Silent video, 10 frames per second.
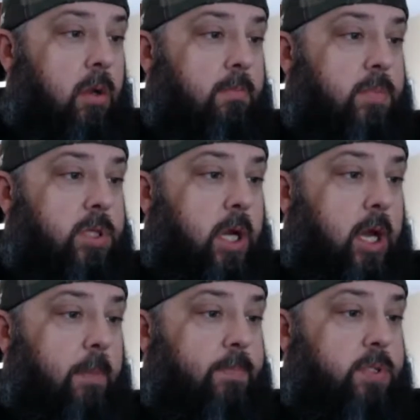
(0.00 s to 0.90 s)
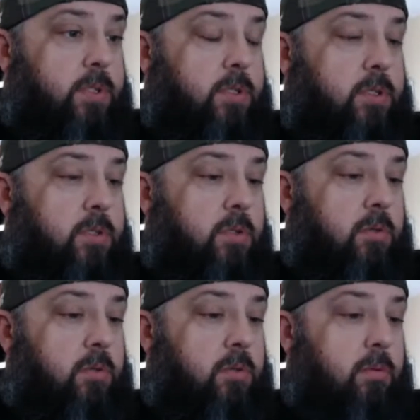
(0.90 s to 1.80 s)
Topps.
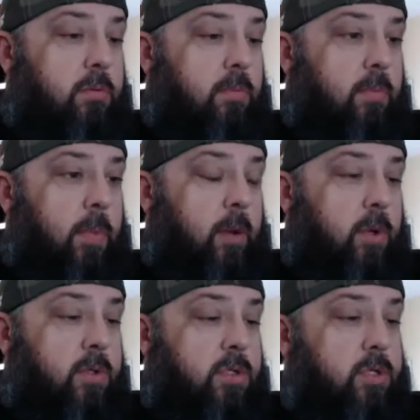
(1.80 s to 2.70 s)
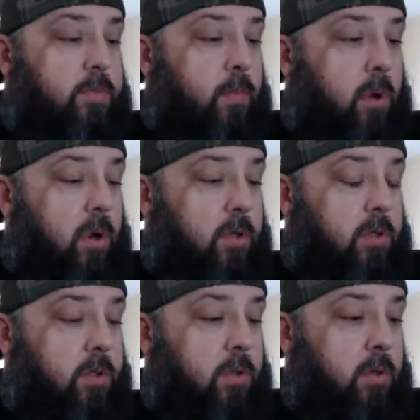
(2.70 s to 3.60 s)
What is this product?
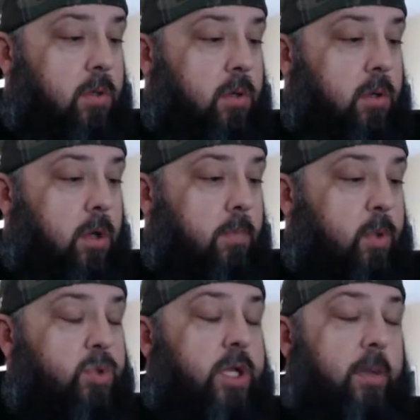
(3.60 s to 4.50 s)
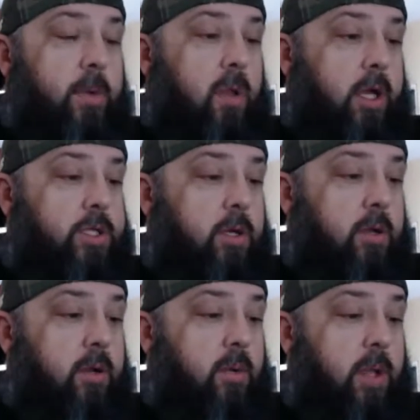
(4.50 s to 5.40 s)
Museum collection. I
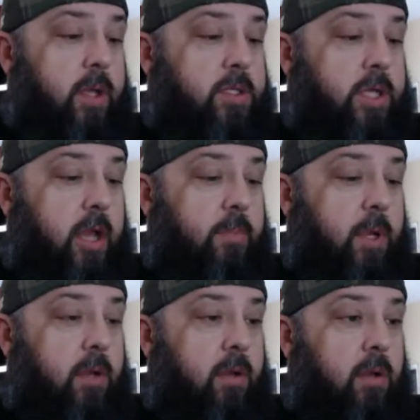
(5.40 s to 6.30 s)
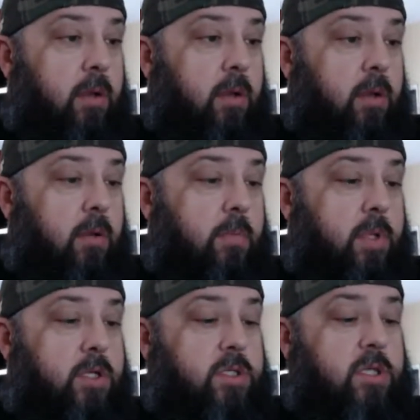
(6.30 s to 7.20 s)
don't know why that escaped me. But
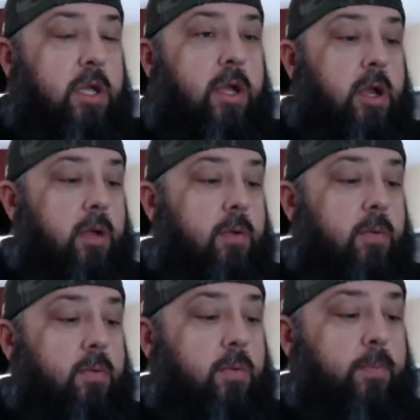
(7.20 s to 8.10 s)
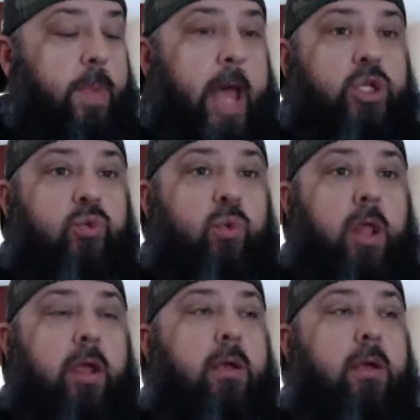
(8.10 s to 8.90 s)
this is the patch relic